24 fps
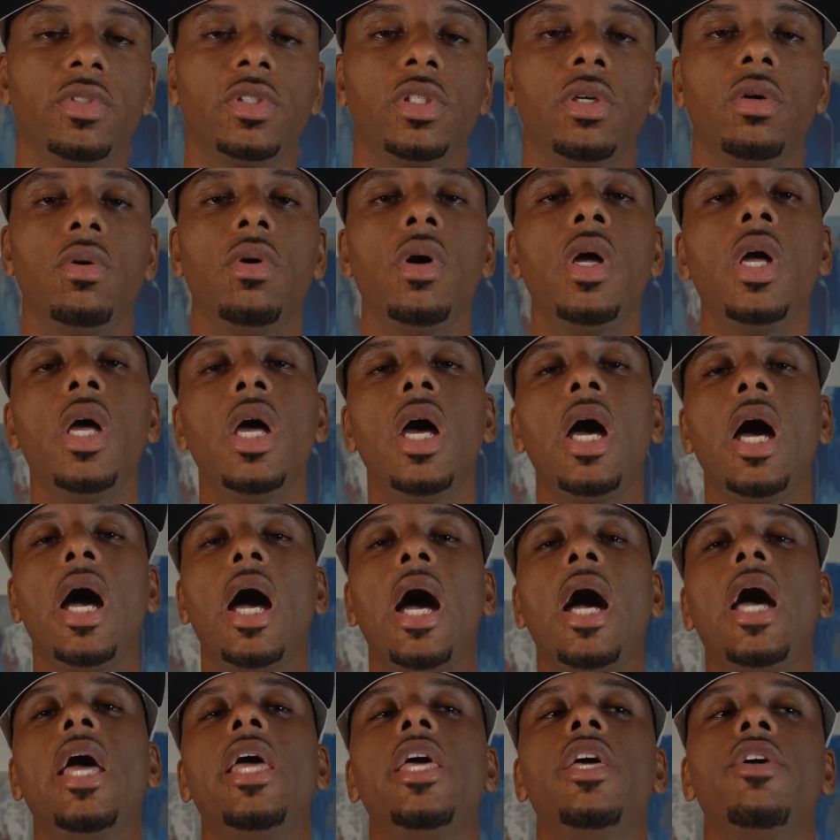So
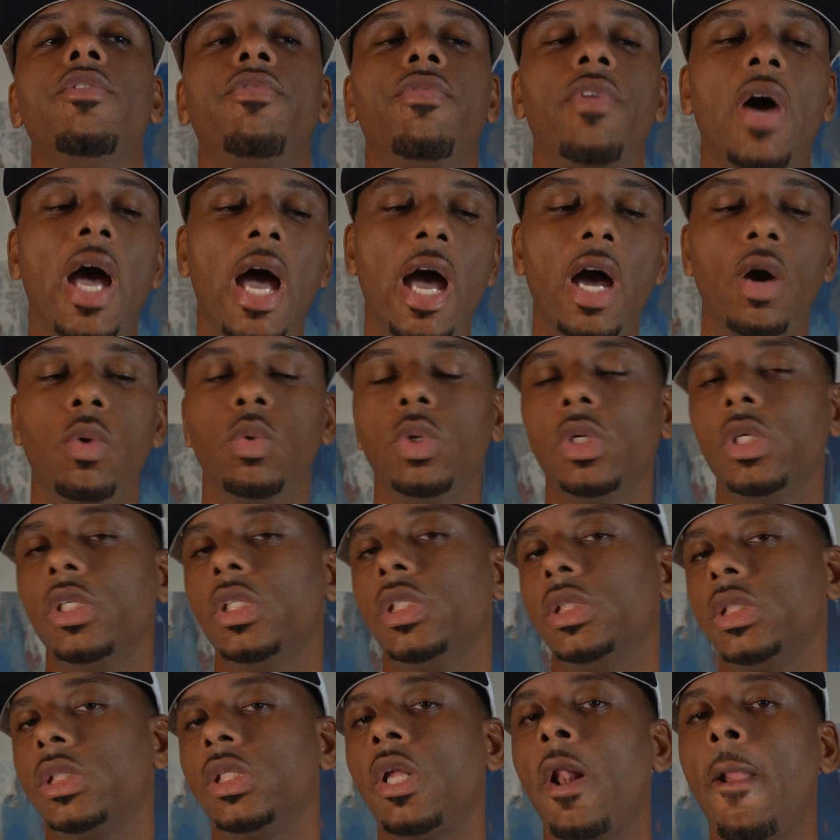if I
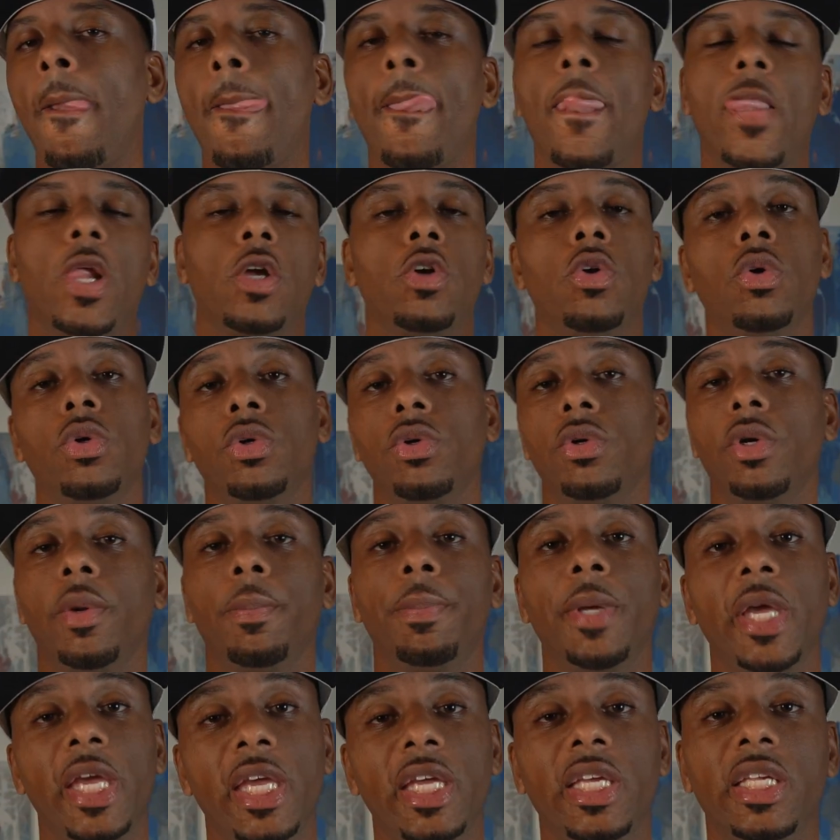was going on a
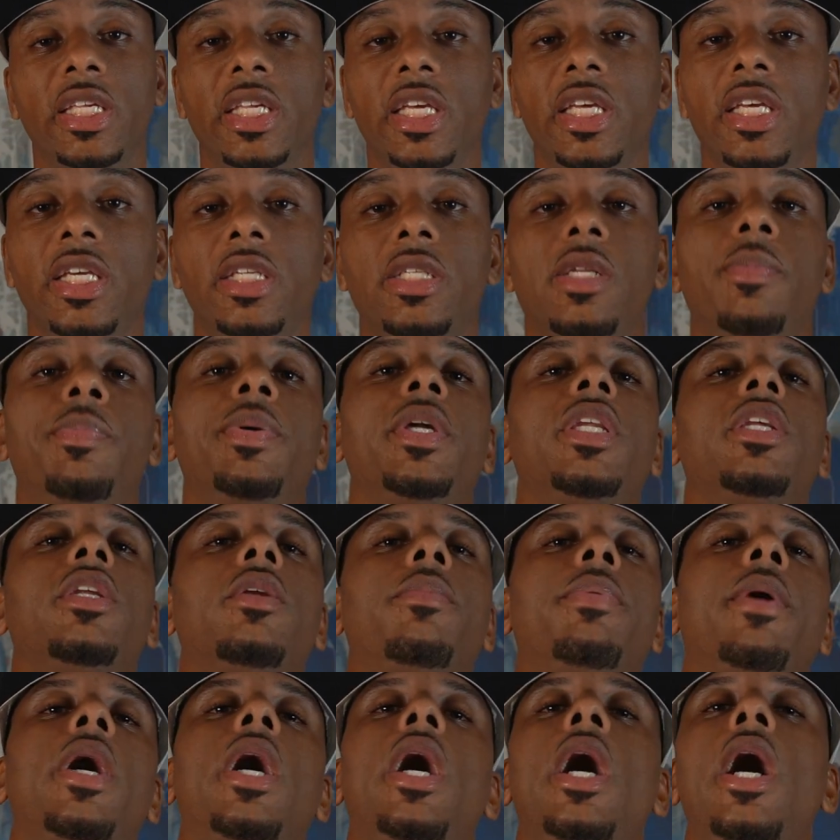paid gig, depending
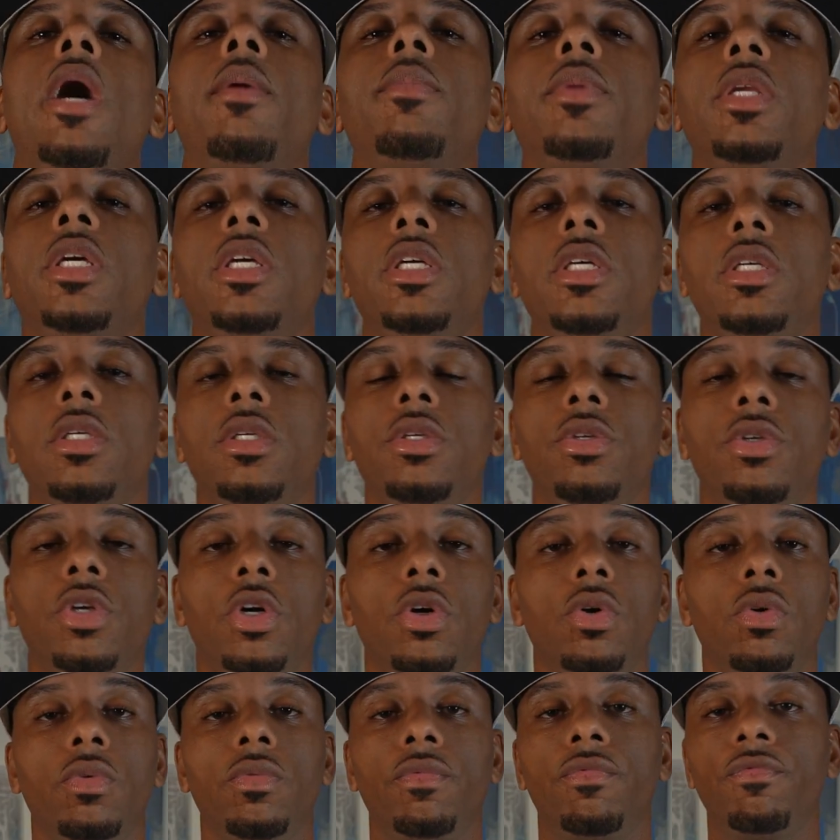upon how many, you
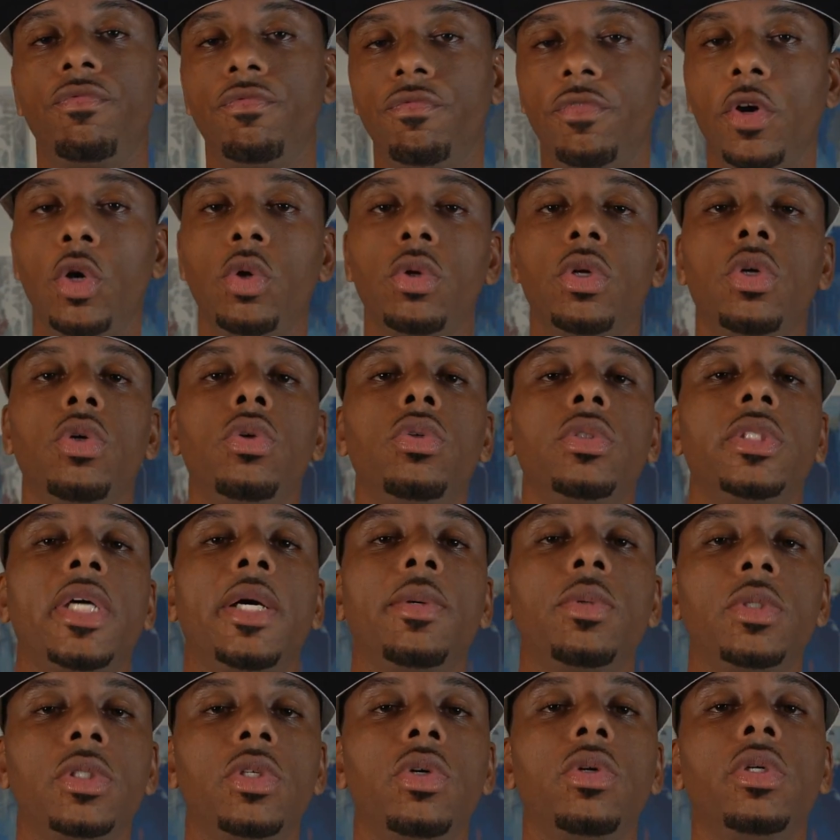know, photos I
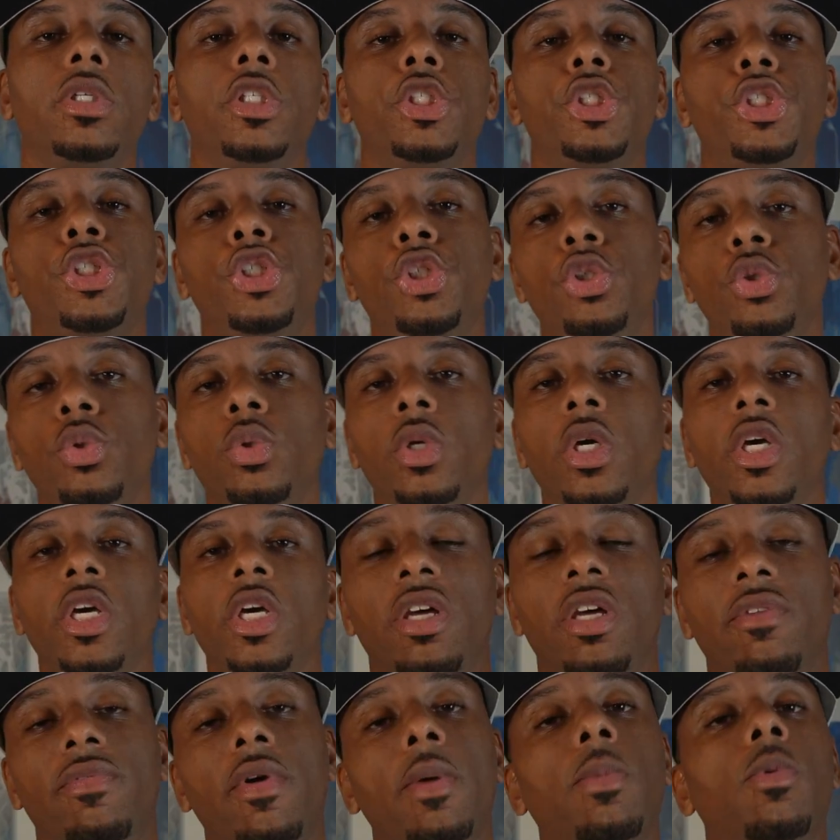was going to shoot,
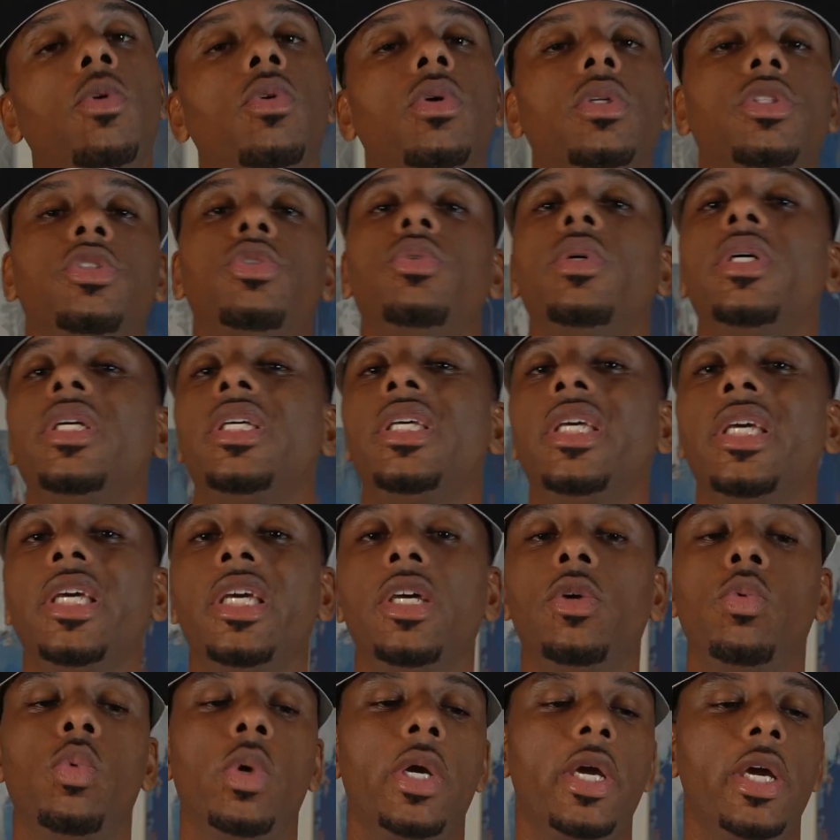if I'm going to a
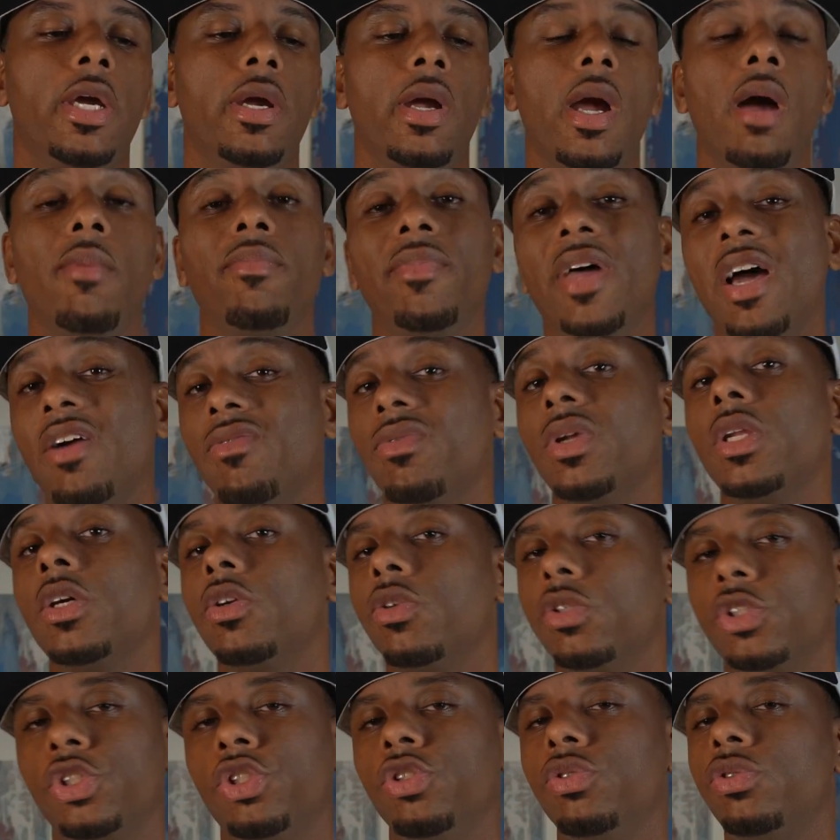gig where I'm not really
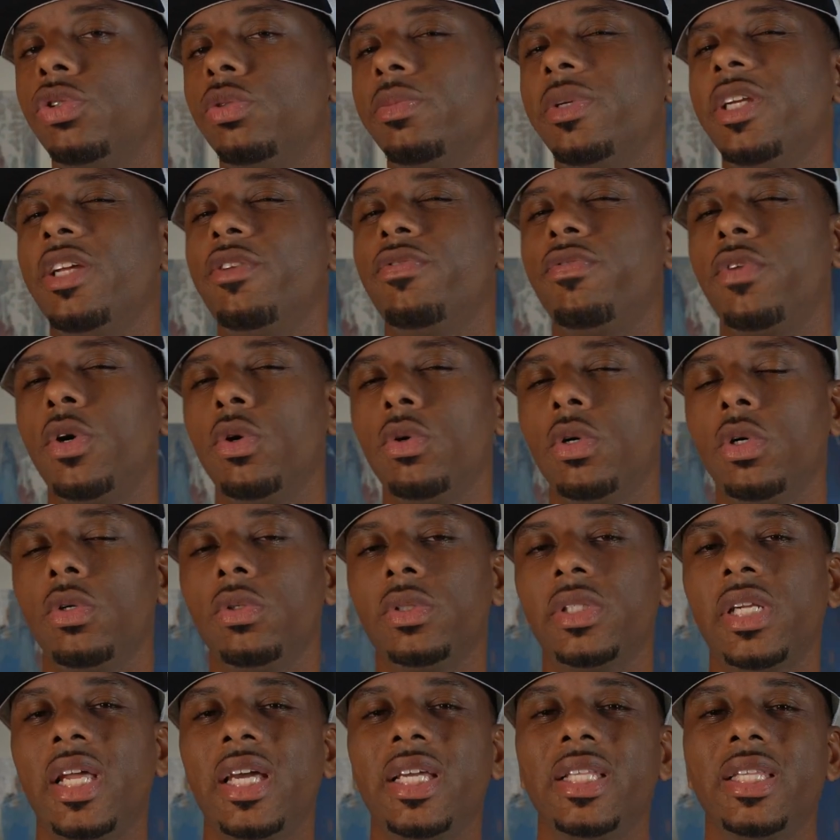going to shoot too many
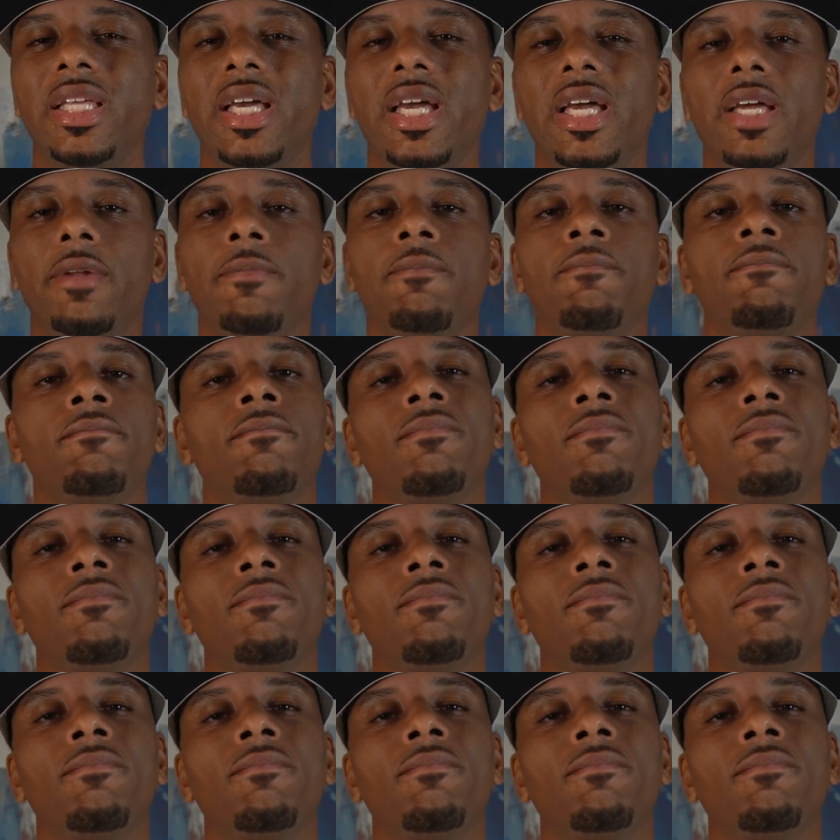photos like that,